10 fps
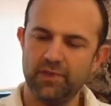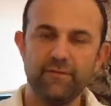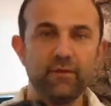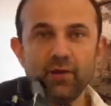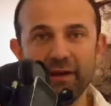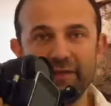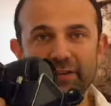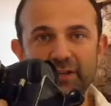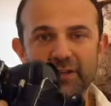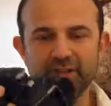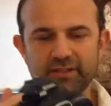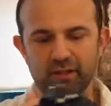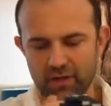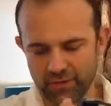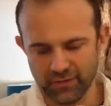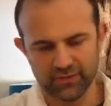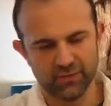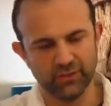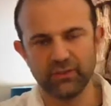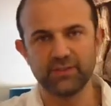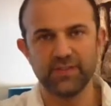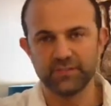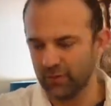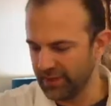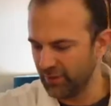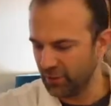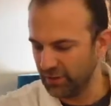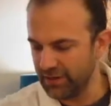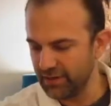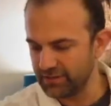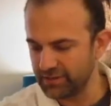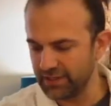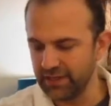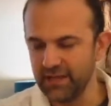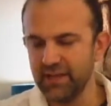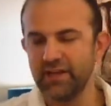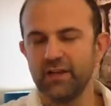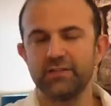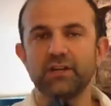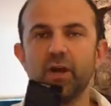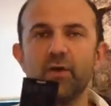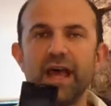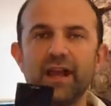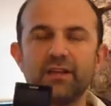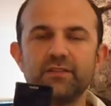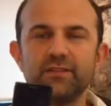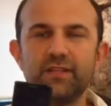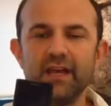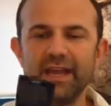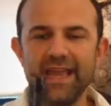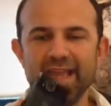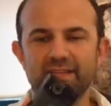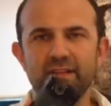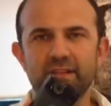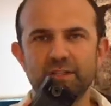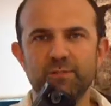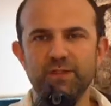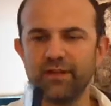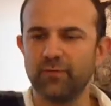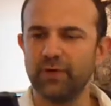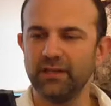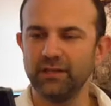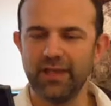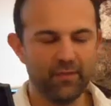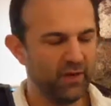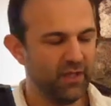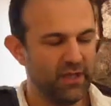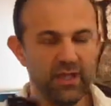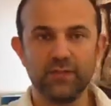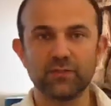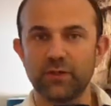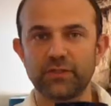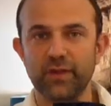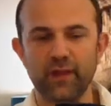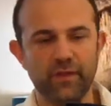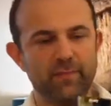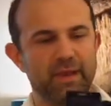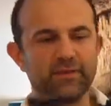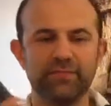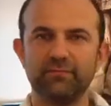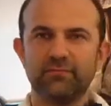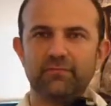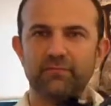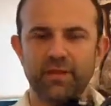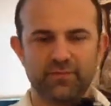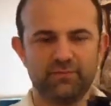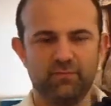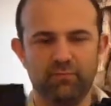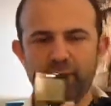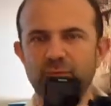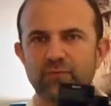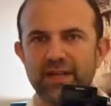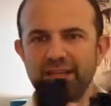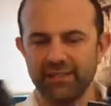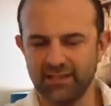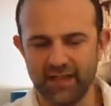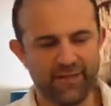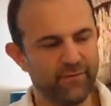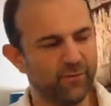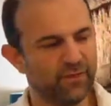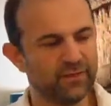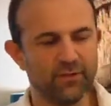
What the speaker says: If you don't have a digital SLR, you can certainly use any small camcorder. Here's a Kodak ZI-8 I just picked up, great little camera. This works great on there. Mounts pretty much right next to the iPhone.